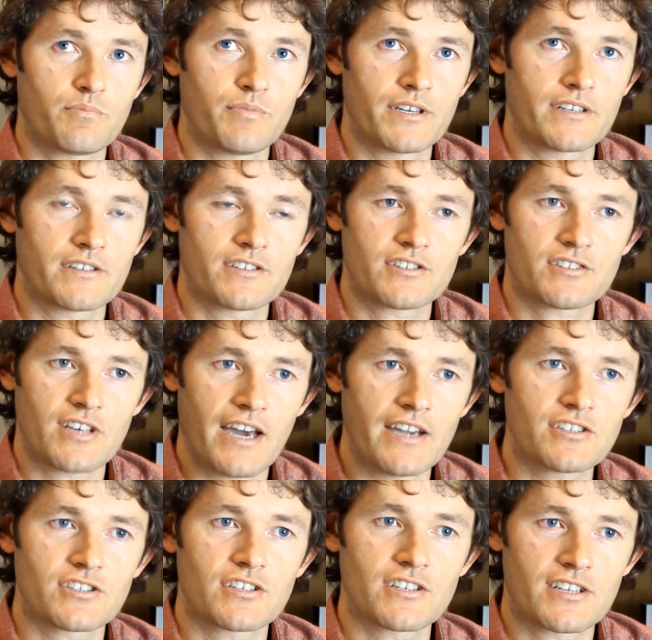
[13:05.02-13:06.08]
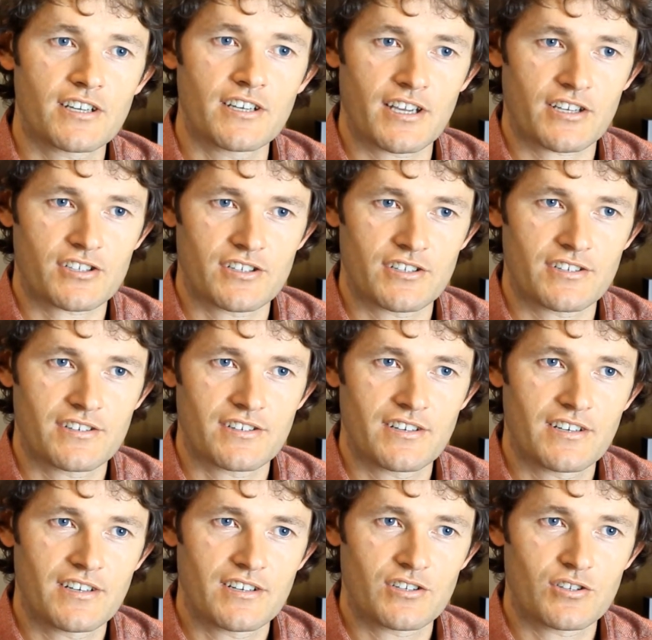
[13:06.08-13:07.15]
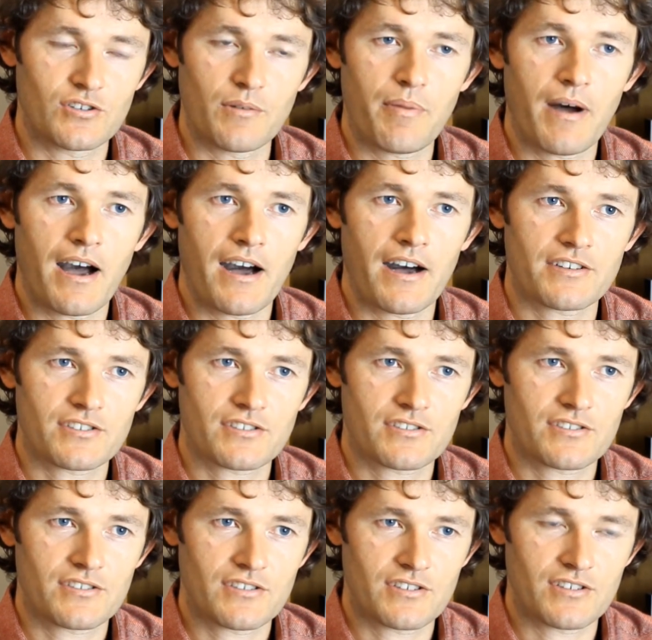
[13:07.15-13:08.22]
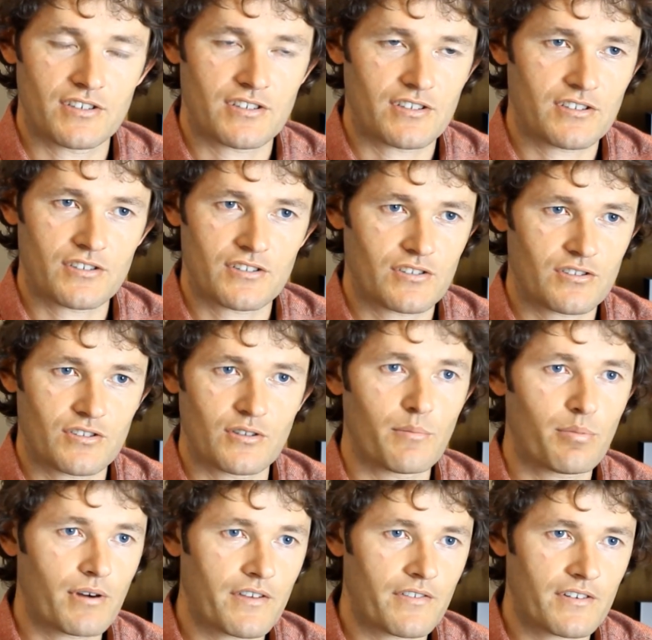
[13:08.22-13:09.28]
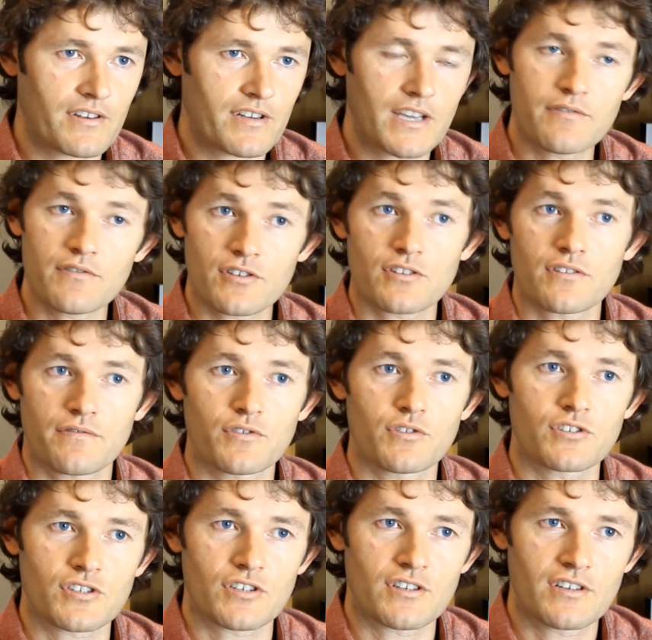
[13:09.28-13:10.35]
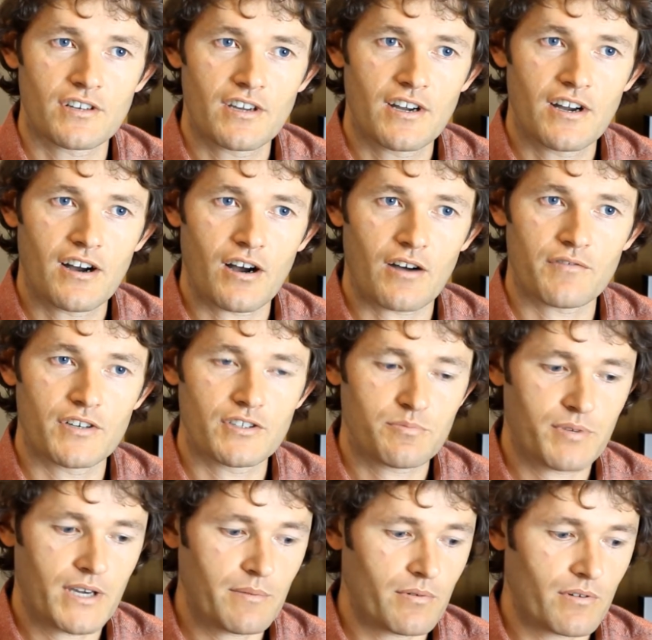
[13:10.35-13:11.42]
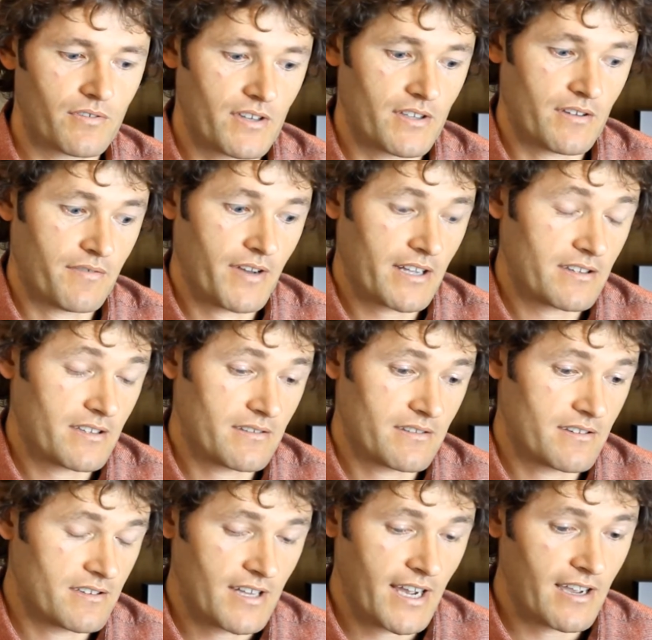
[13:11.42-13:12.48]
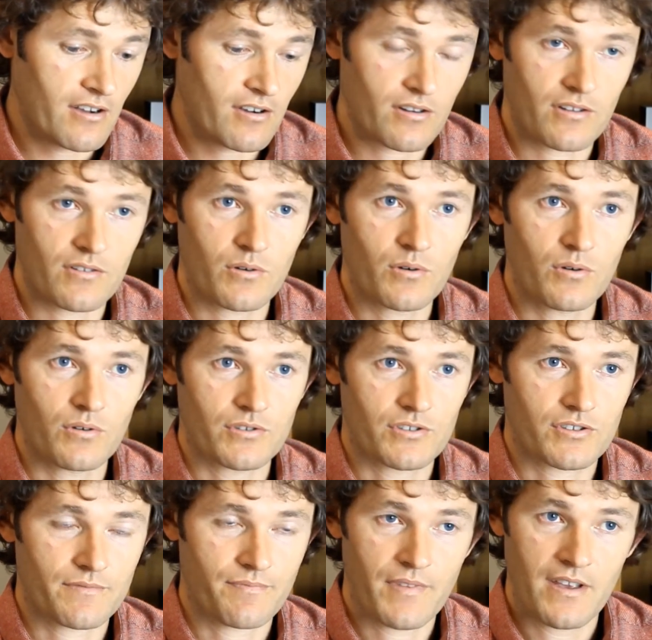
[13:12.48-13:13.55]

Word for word: being this ancient connection to the past, to the present, even to the future of these peoples. And the fact that the day I got on the horse,